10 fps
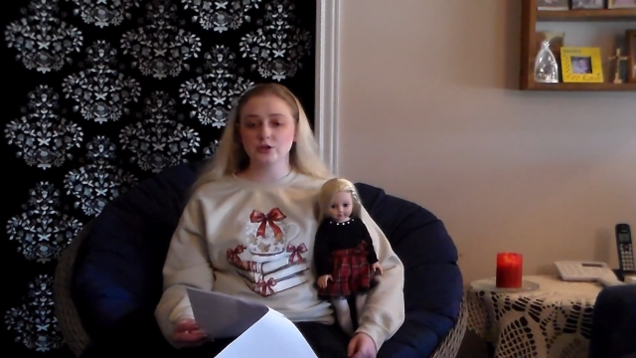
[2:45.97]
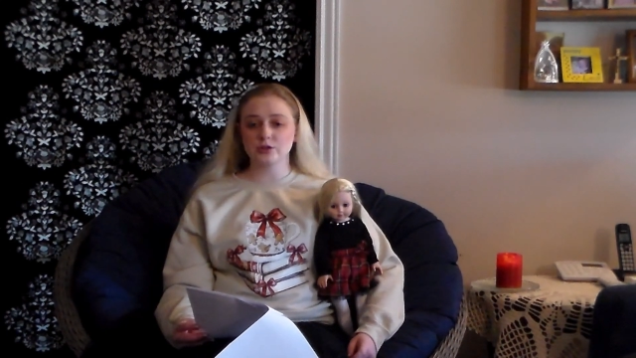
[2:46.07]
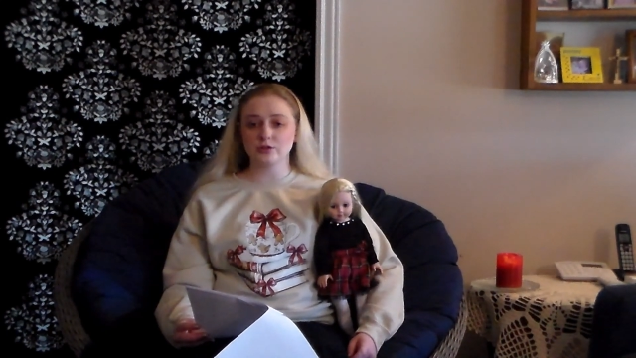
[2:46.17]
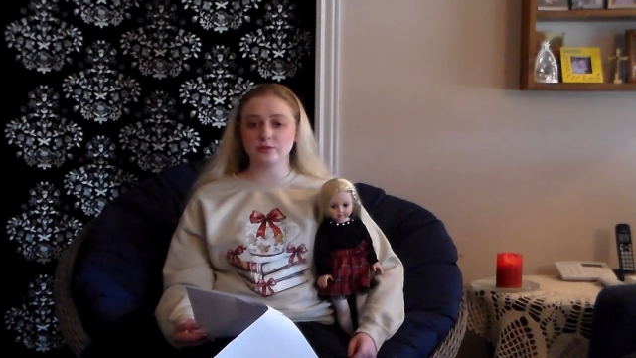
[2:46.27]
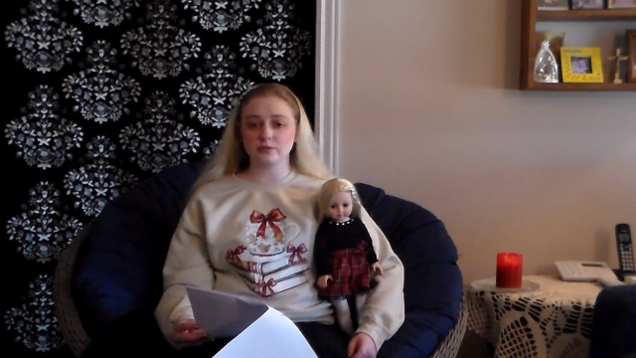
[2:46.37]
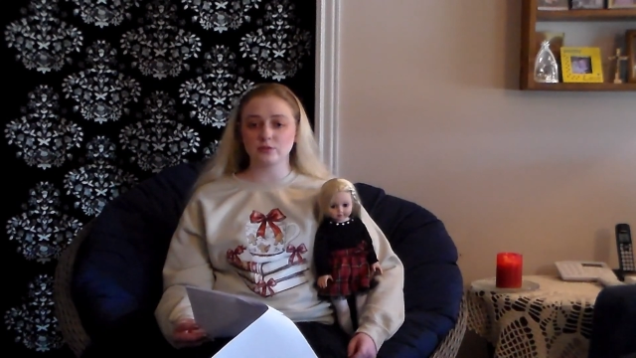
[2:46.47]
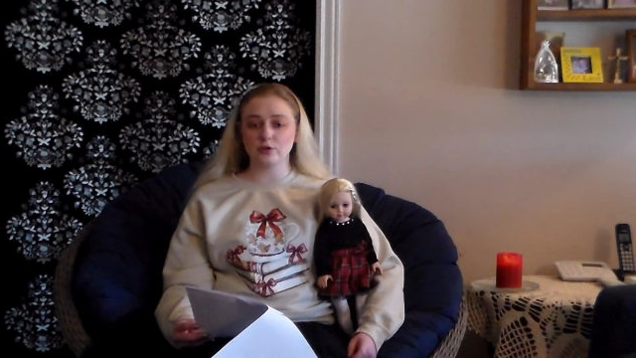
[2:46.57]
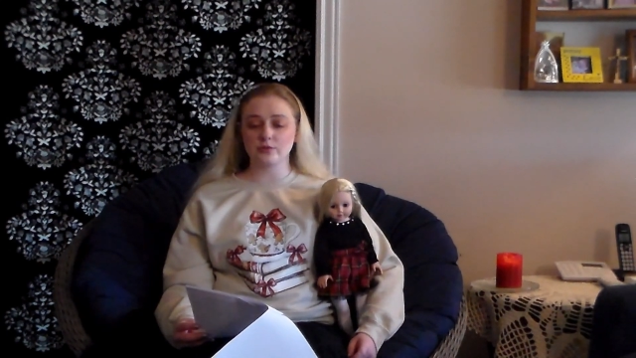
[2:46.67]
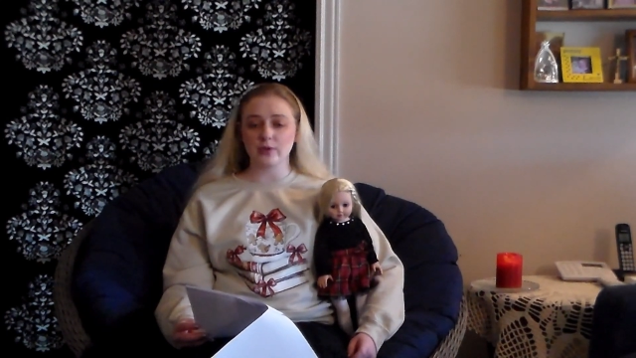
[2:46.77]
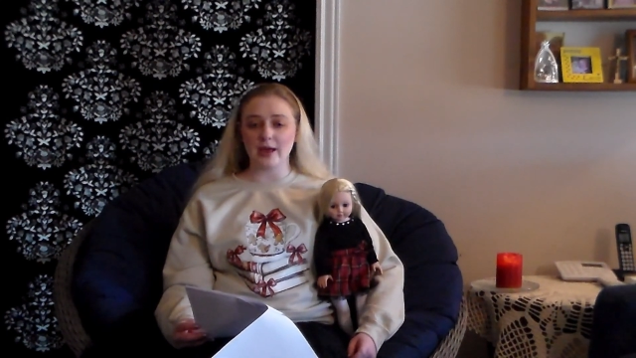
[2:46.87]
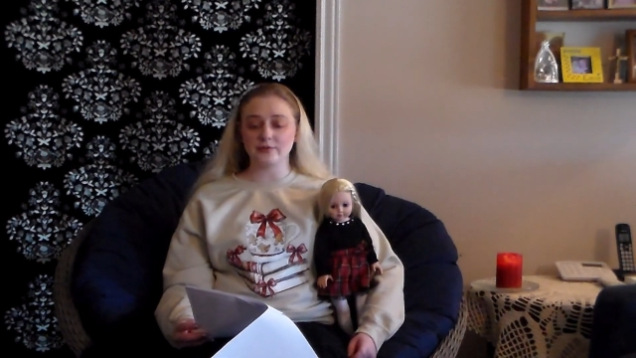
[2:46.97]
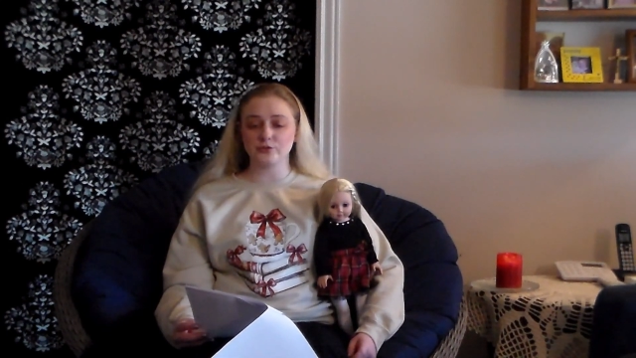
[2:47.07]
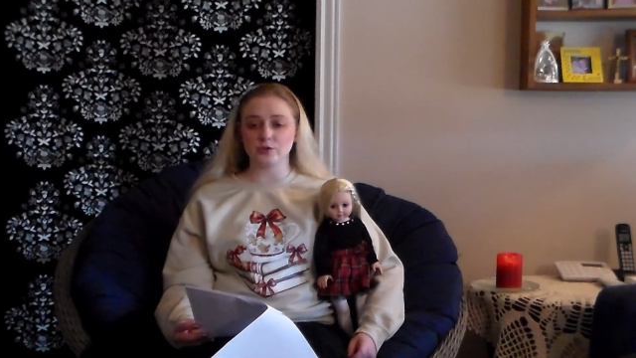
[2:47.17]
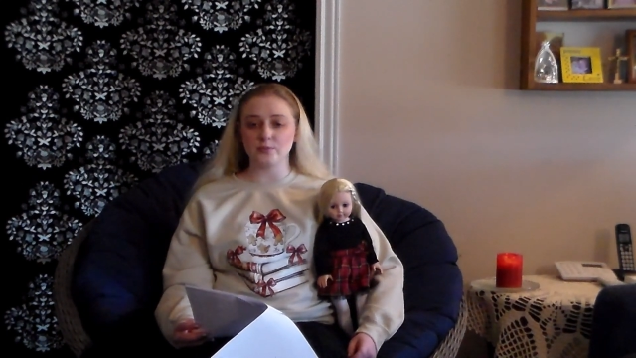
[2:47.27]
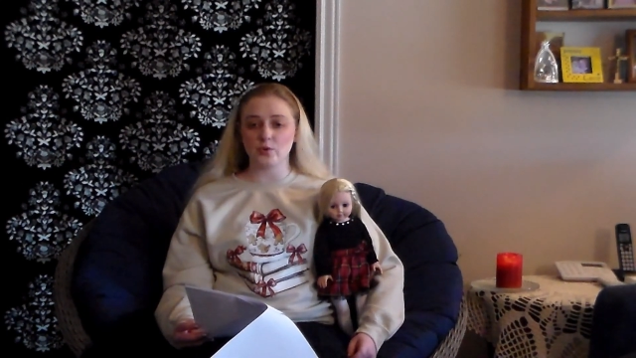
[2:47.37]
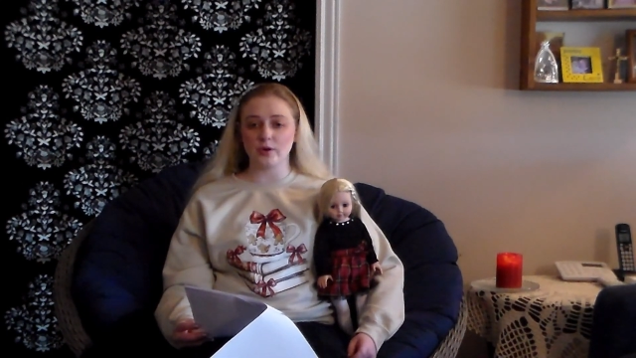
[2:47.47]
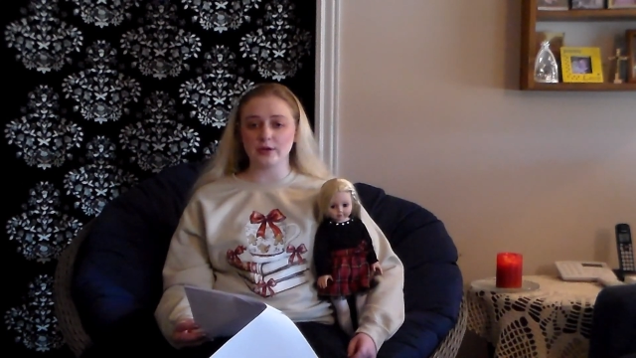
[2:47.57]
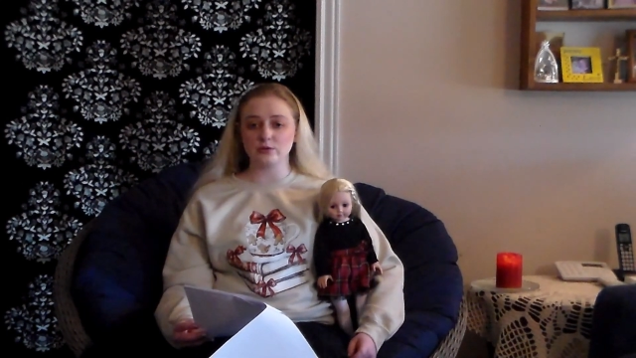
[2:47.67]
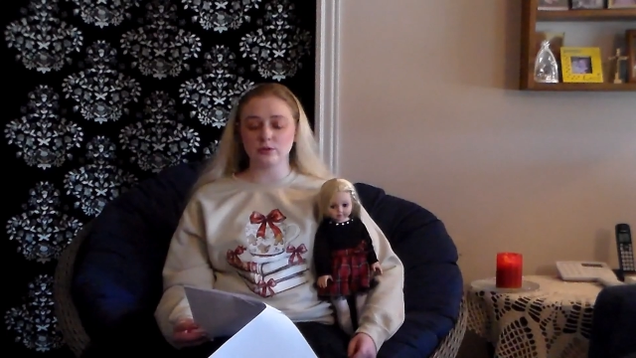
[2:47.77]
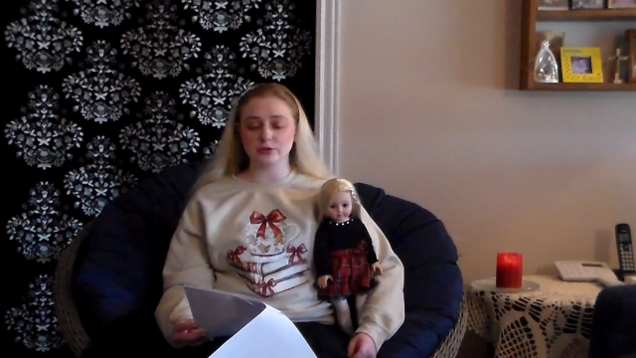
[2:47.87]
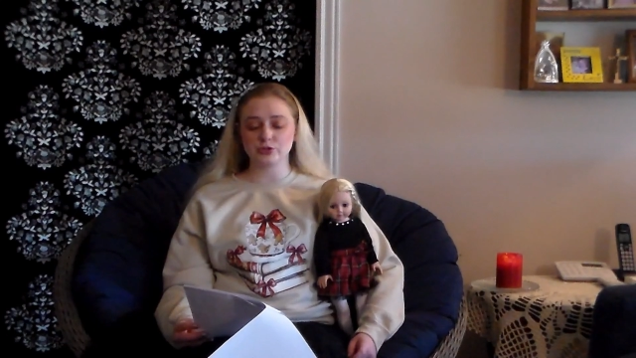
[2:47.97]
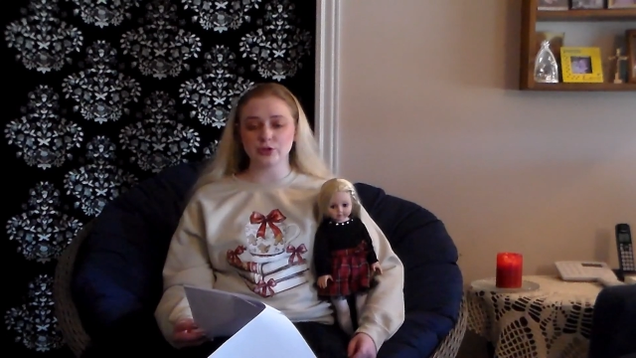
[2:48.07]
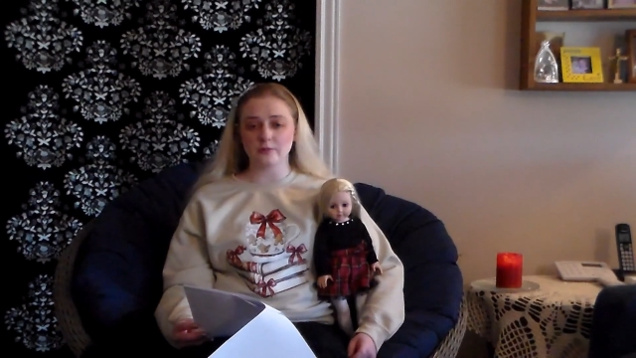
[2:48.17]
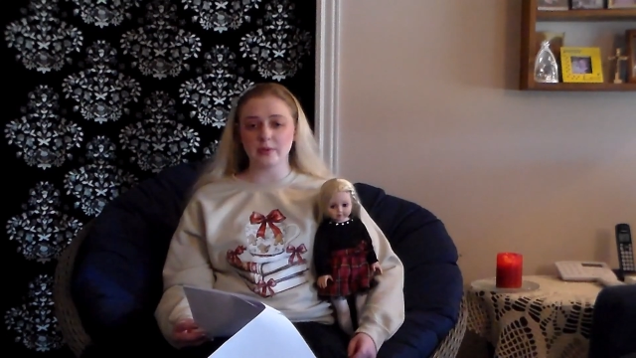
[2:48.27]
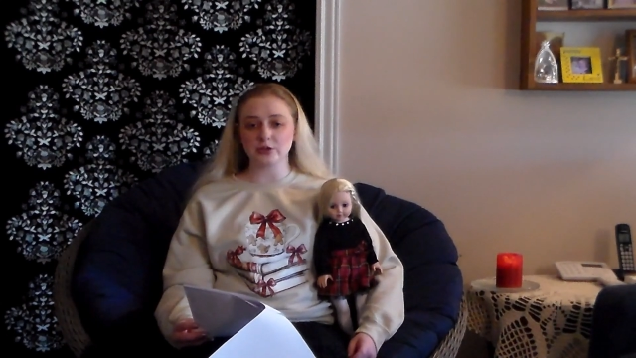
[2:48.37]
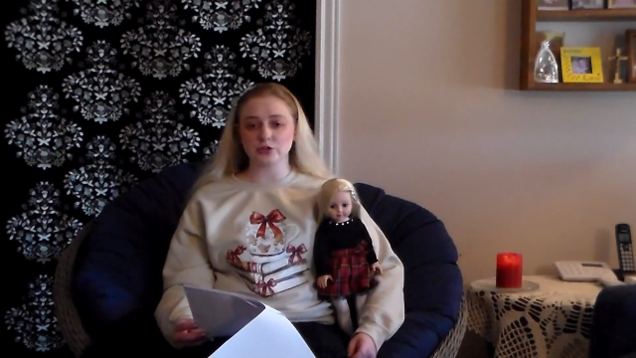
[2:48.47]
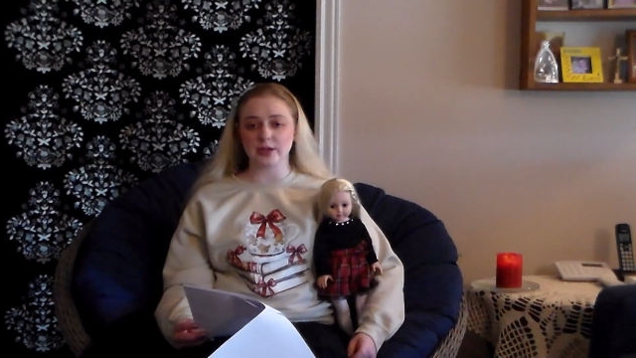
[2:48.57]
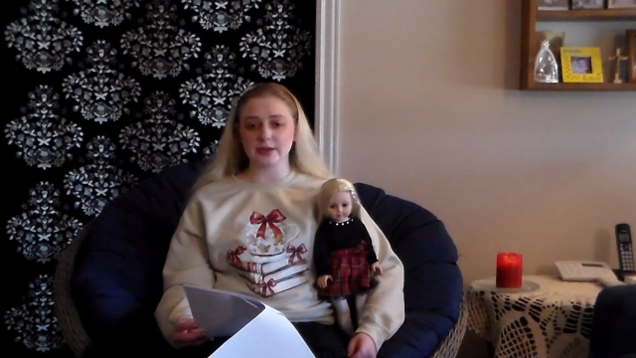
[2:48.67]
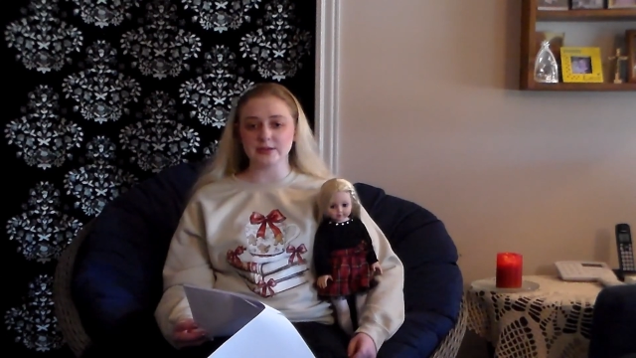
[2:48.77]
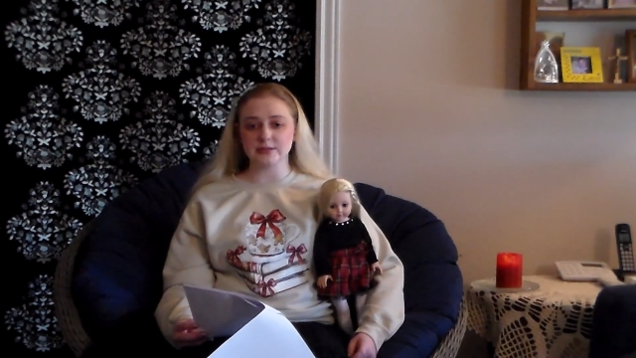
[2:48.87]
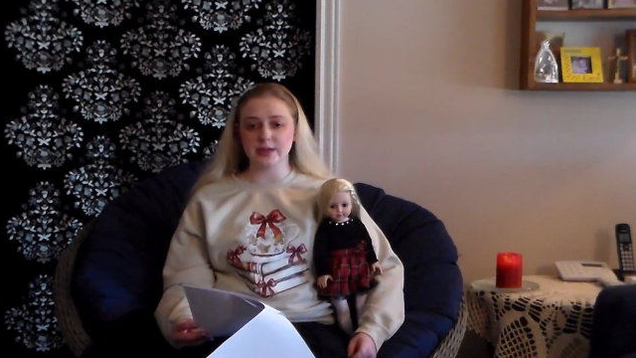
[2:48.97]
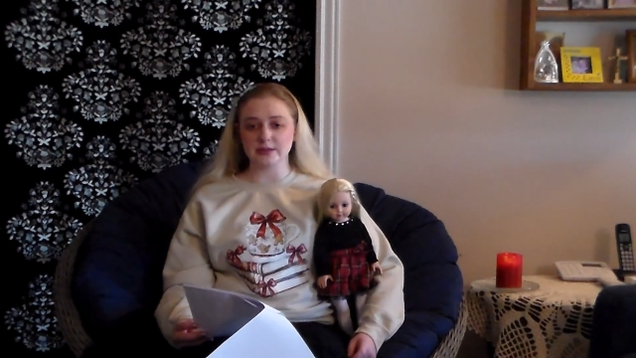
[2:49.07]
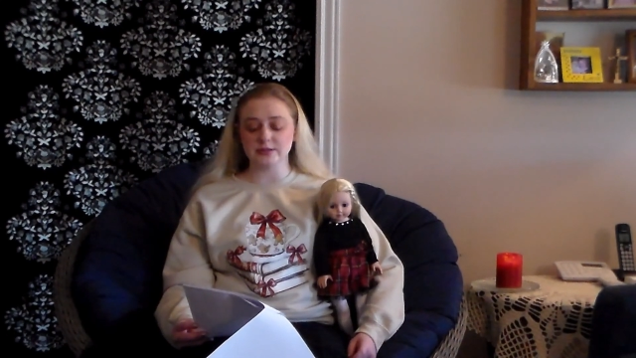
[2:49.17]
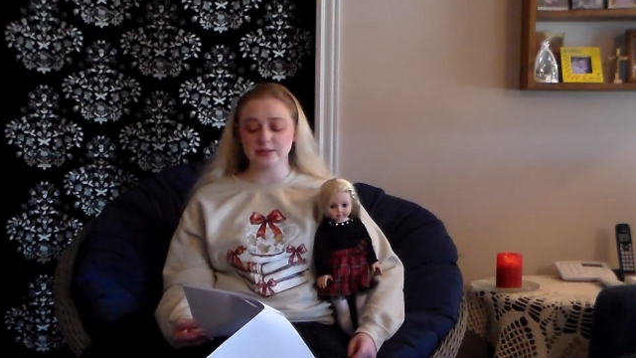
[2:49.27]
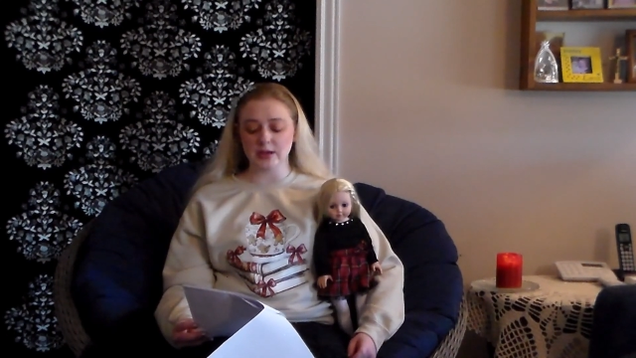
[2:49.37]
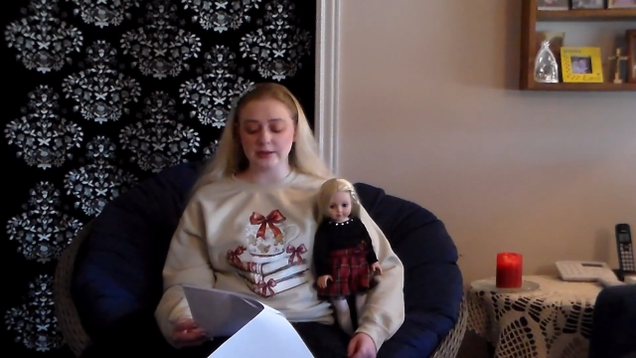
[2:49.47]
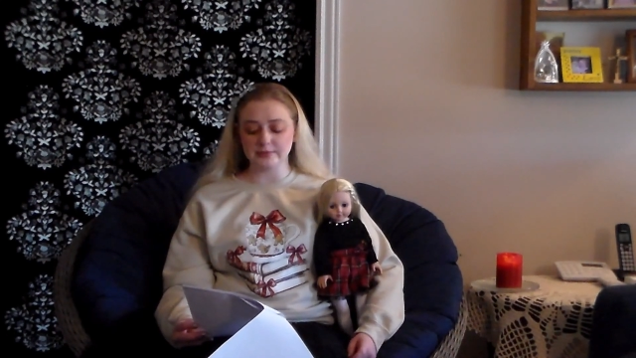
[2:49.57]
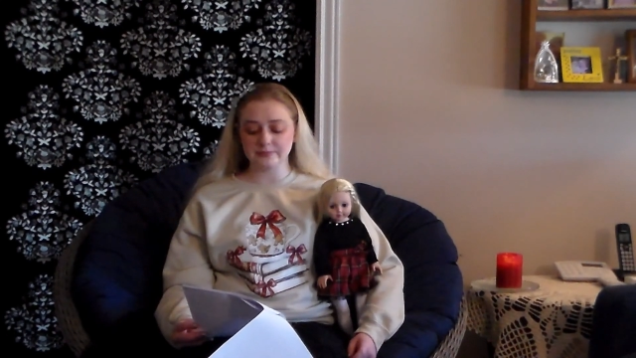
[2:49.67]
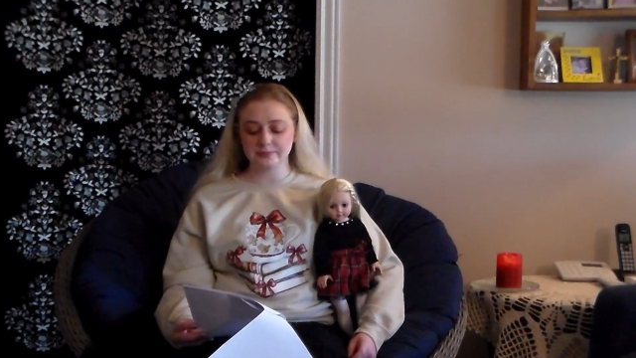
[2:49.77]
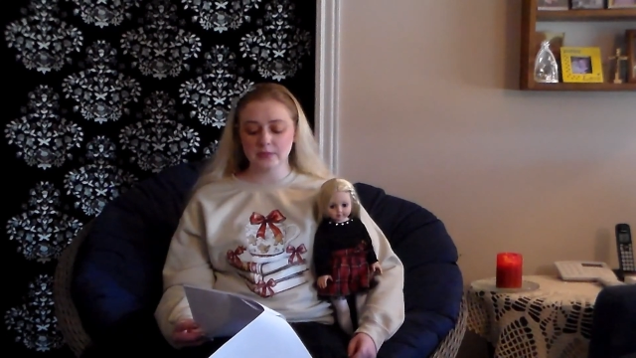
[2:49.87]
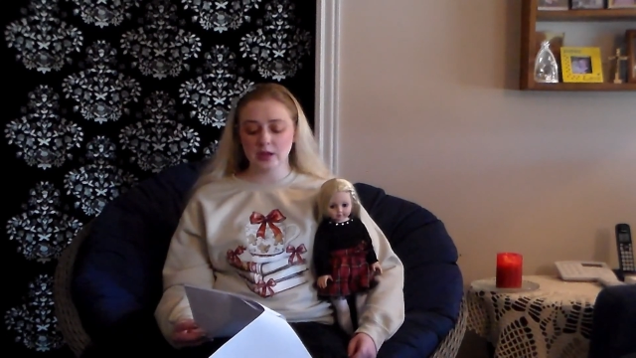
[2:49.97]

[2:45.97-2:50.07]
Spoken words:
to look after a boy who looks so much like his dead son.